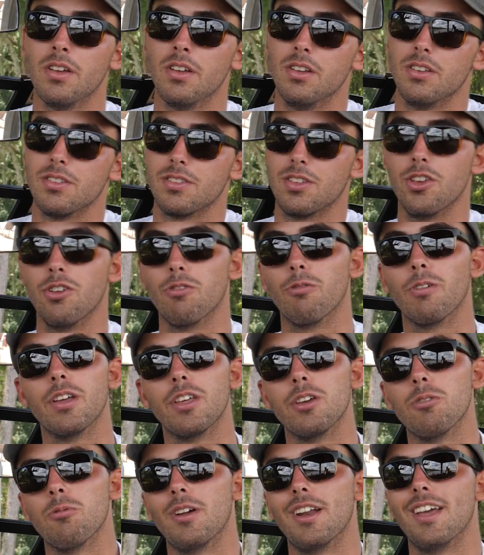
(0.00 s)
So you
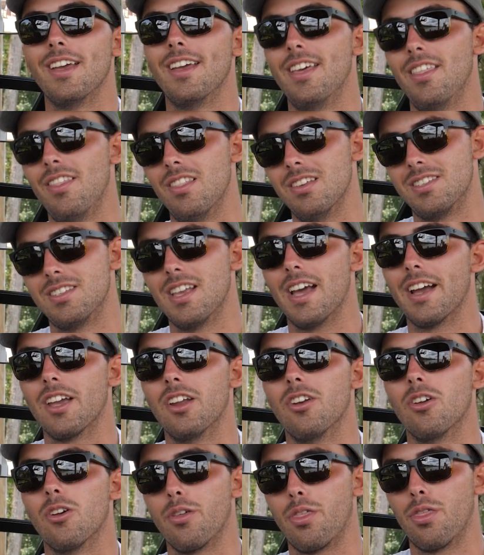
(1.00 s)
really want to hit the
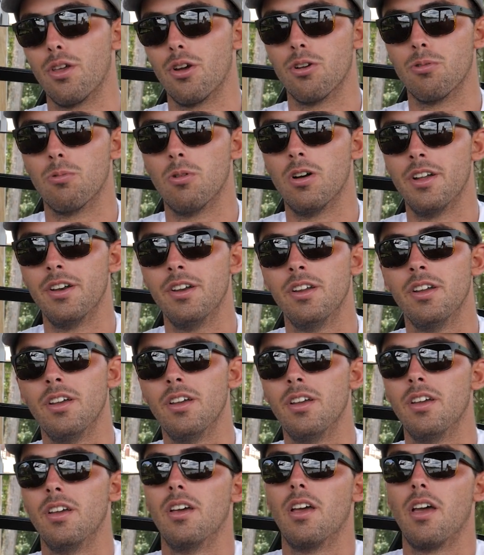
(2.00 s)
second or third one.
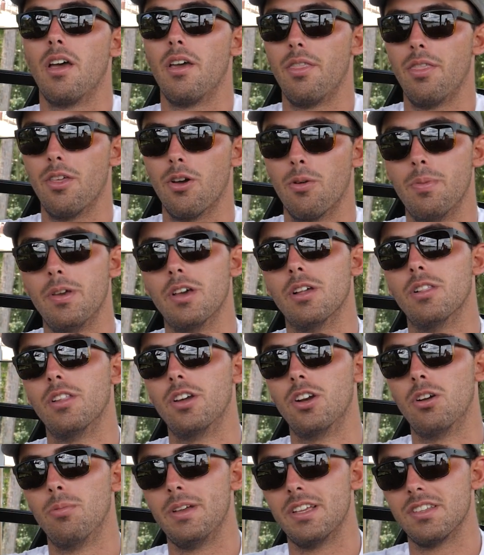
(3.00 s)
They'll be a
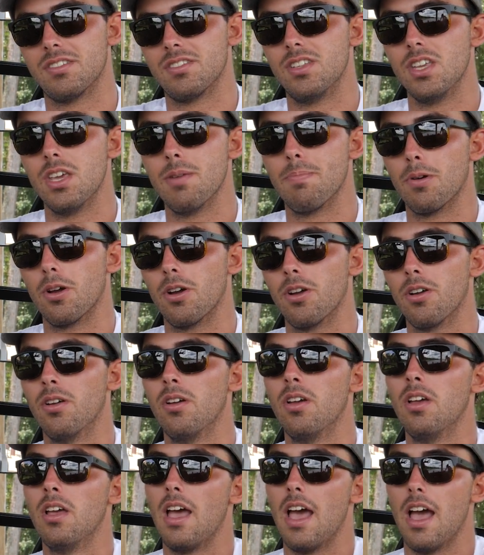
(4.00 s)
little bit steeper
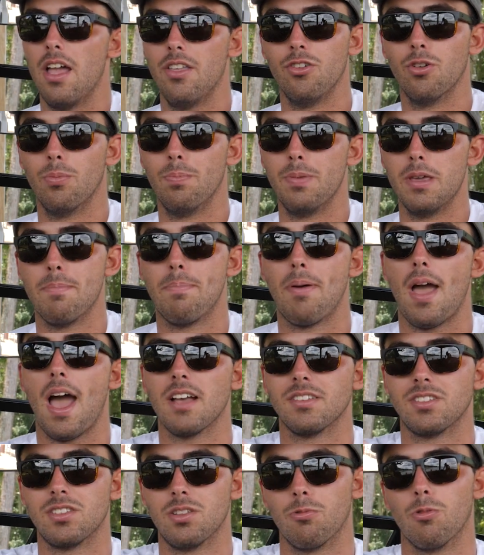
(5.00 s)
and you'll be
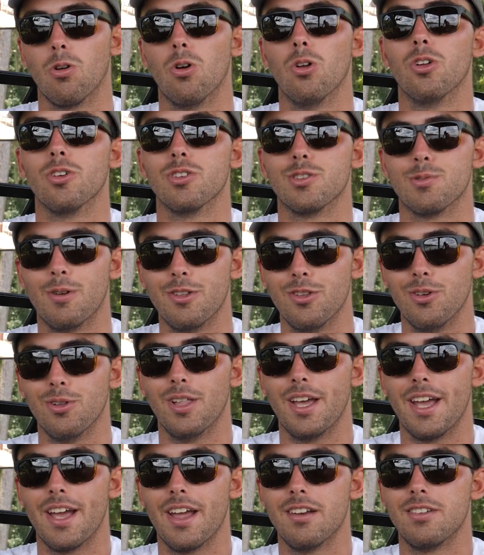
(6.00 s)
past the rollers when you
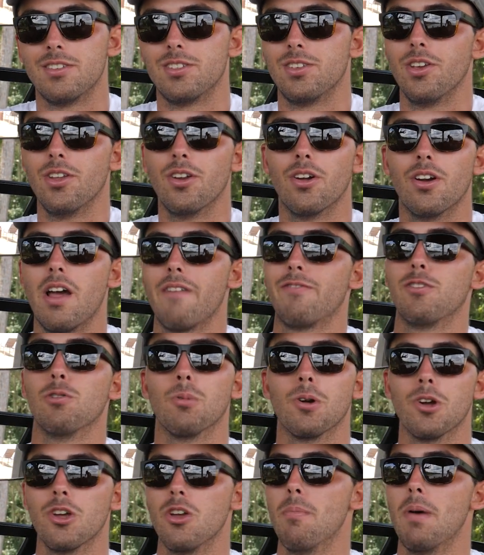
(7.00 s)
land, so you don't have to
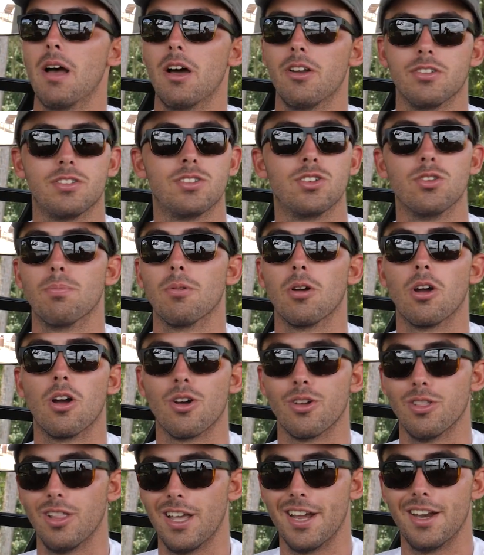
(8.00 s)
worry about a super
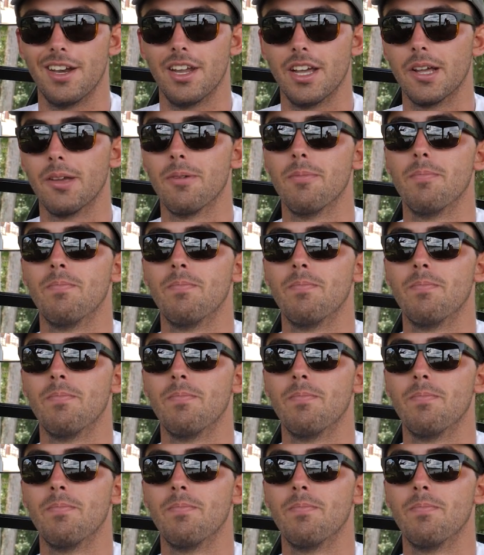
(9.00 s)
hard landing.